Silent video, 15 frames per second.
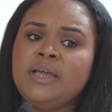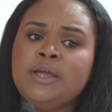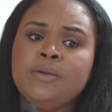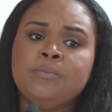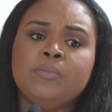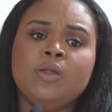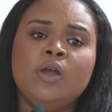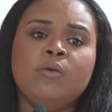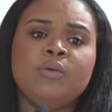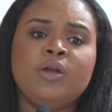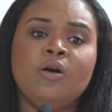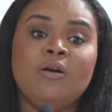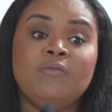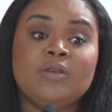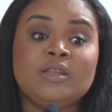Today,
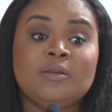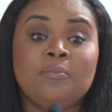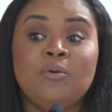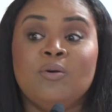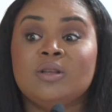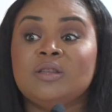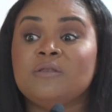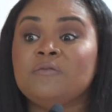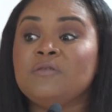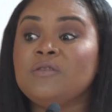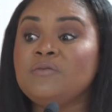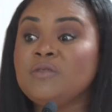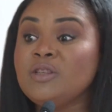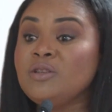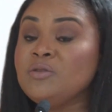we offer
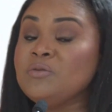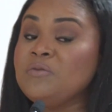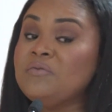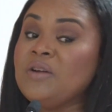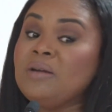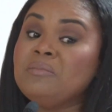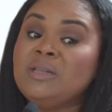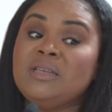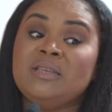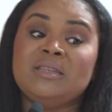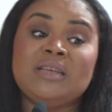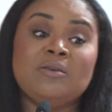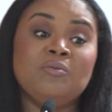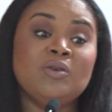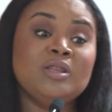support to fifty-two
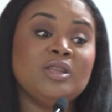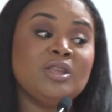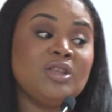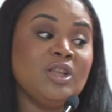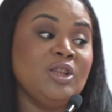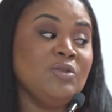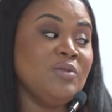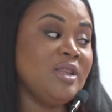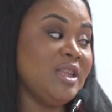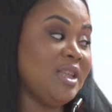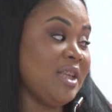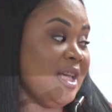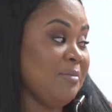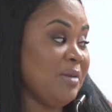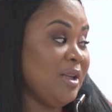families. I want to
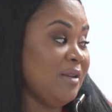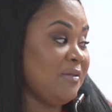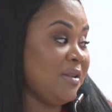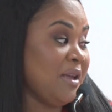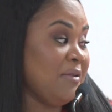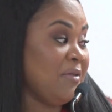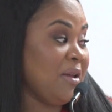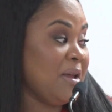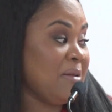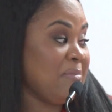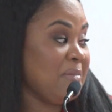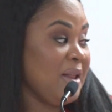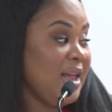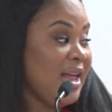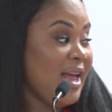salute the Chairman of
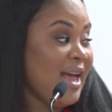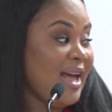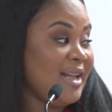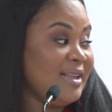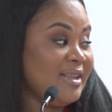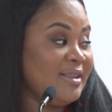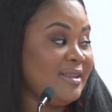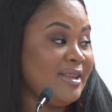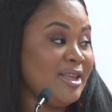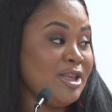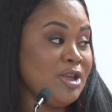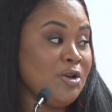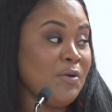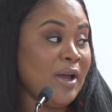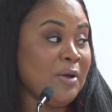Self Help
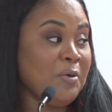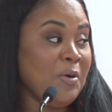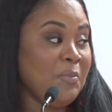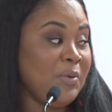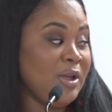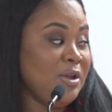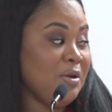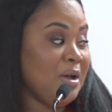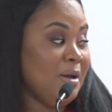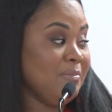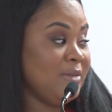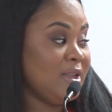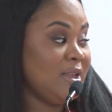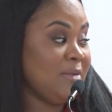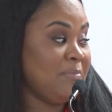and the C E O. I hope
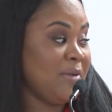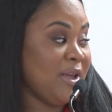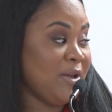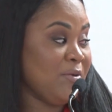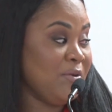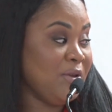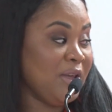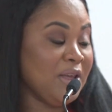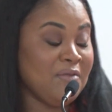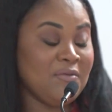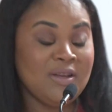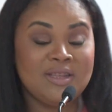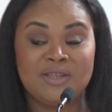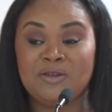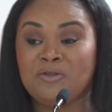when you come to
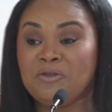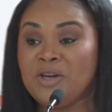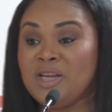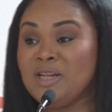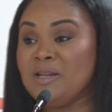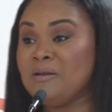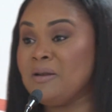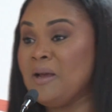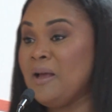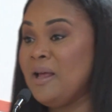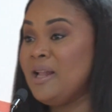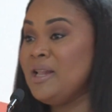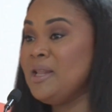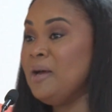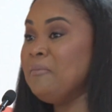Tobago, you give us great
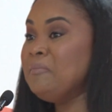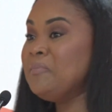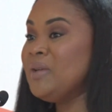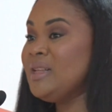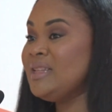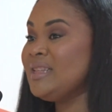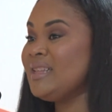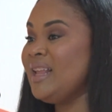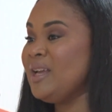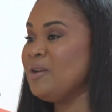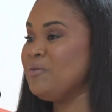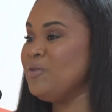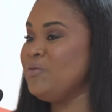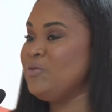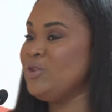
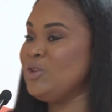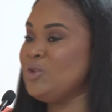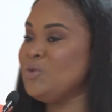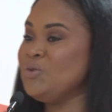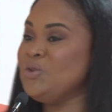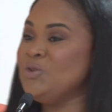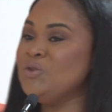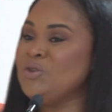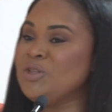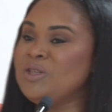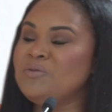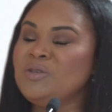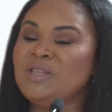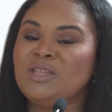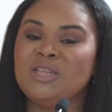numbers like
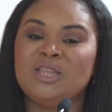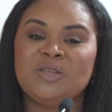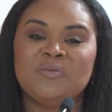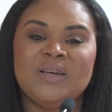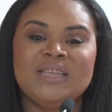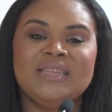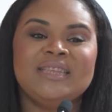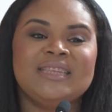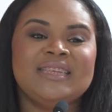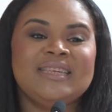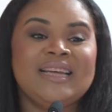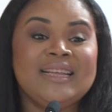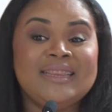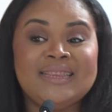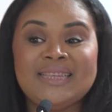fifty-two. Usually we see
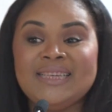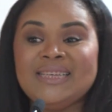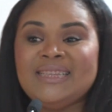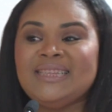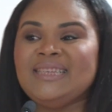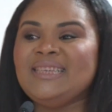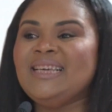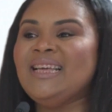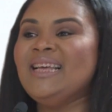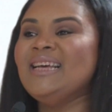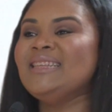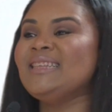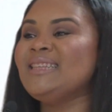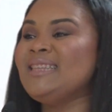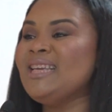twenty and
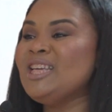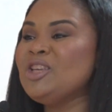thirty.